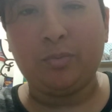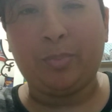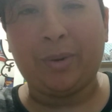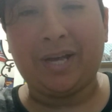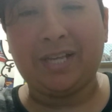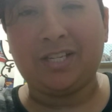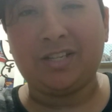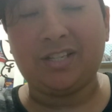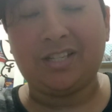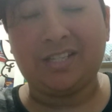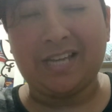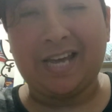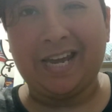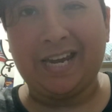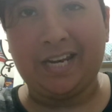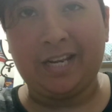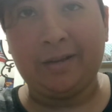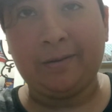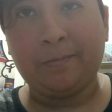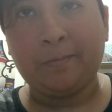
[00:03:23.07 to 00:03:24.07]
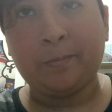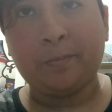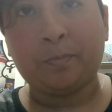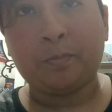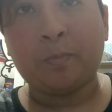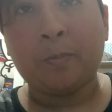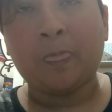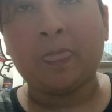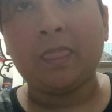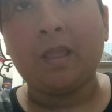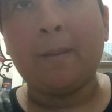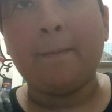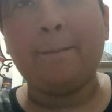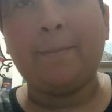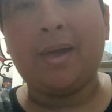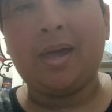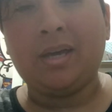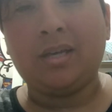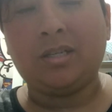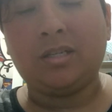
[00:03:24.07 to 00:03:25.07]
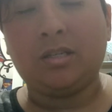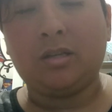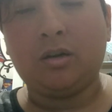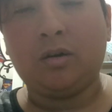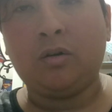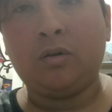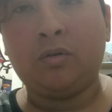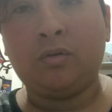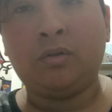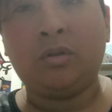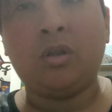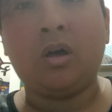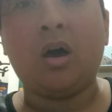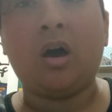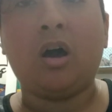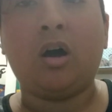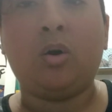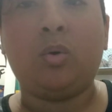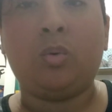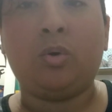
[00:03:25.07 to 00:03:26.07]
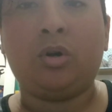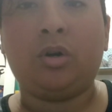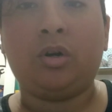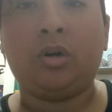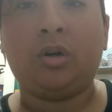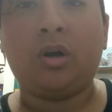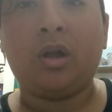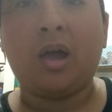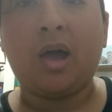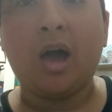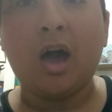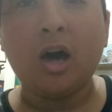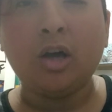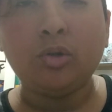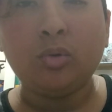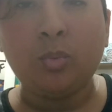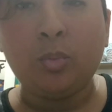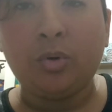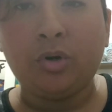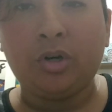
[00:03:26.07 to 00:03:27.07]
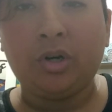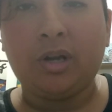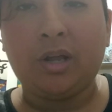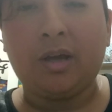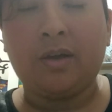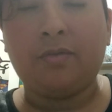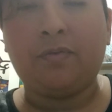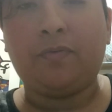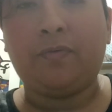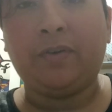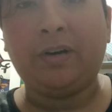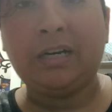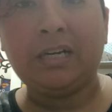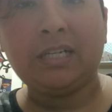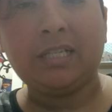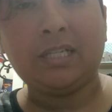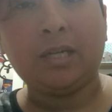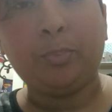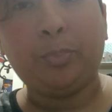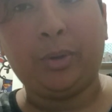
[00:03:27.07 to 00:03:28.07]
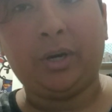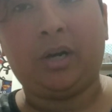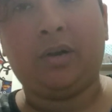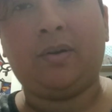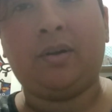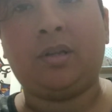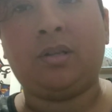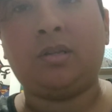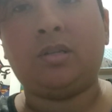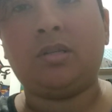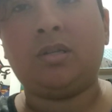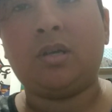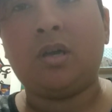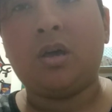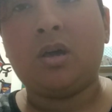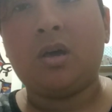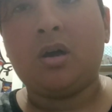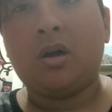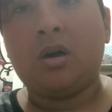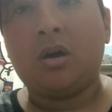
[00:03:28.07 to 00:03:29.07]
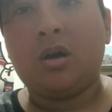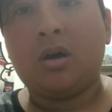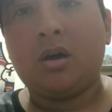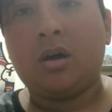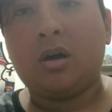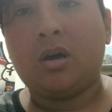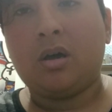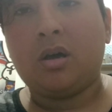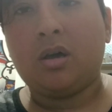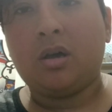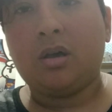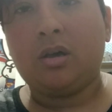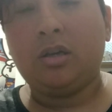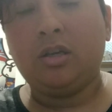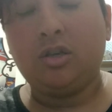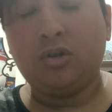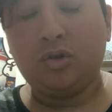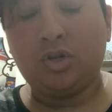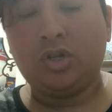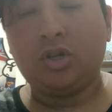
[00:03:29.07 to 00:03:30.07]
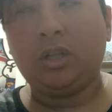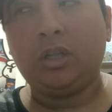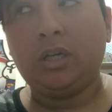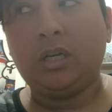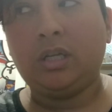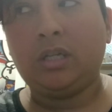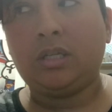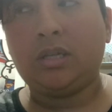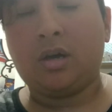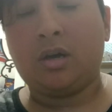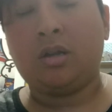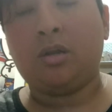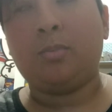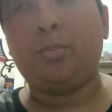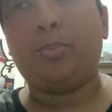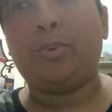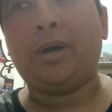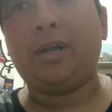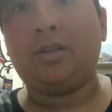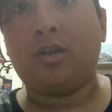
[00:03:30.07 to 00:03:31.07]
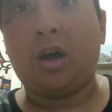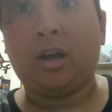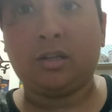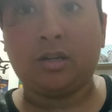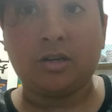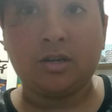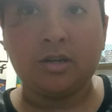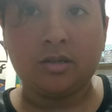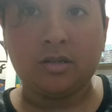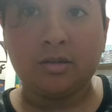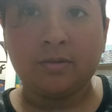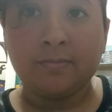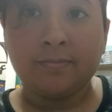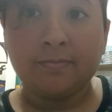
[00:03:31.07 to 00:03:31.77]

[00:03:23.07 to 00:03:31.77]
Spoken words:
society, based on our outward first appearance, usually done by doctors.